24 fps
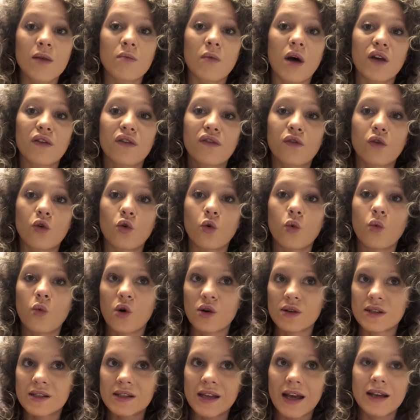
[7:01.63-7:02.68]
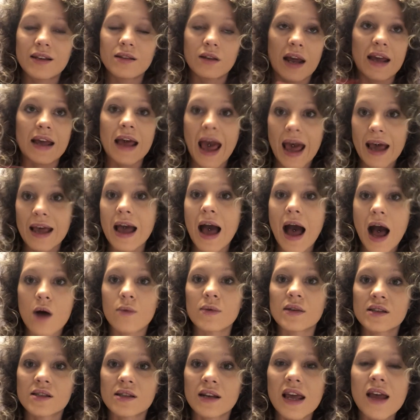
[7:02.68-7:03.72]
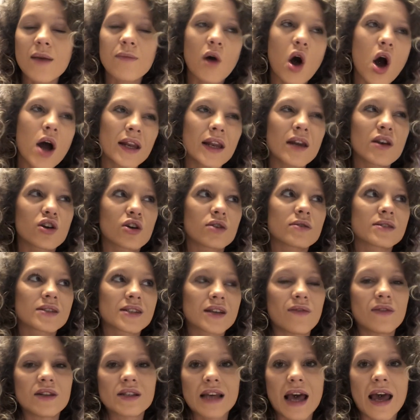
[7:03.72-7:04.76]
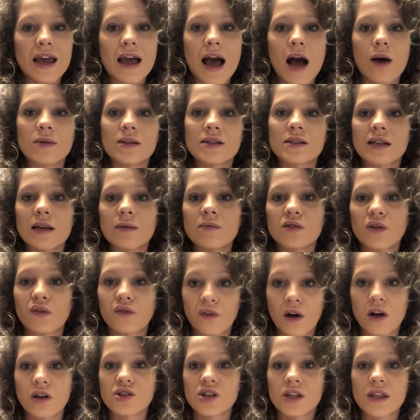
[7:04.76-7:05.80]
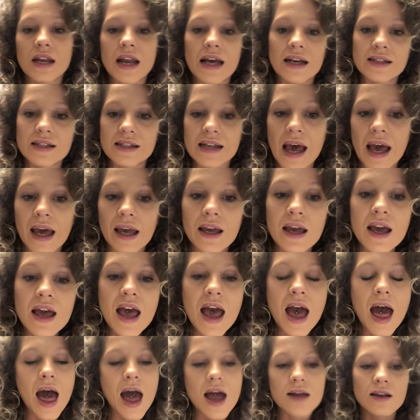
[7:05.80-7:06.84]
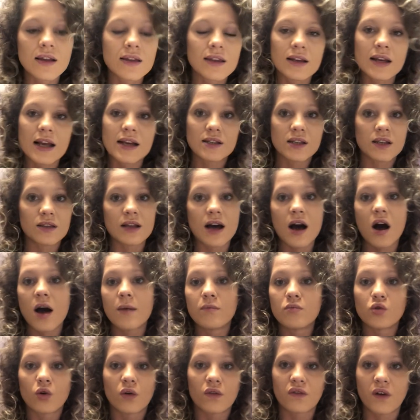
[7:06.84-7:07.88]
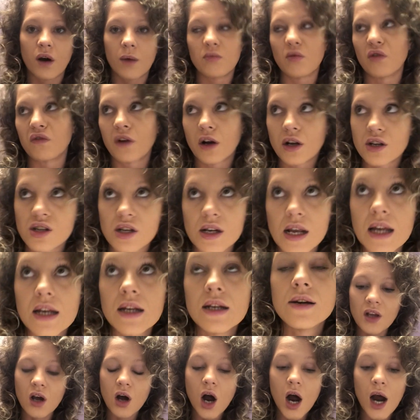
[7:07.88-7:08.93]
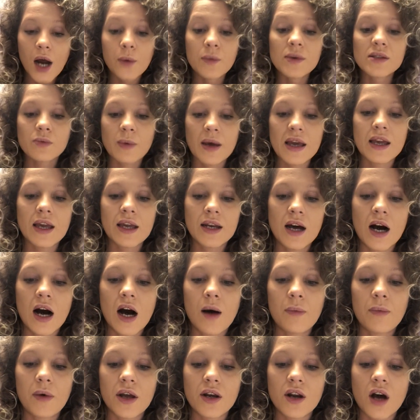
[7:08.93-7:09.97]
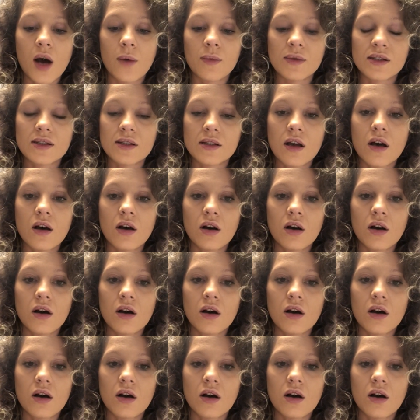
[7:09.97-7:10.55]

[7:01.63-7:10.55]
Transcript: my full 8 hours sleep. I need a good 7 to 8 hours sleep to function the next day. Anything less than that, I'm not functioning. I was waking up and I was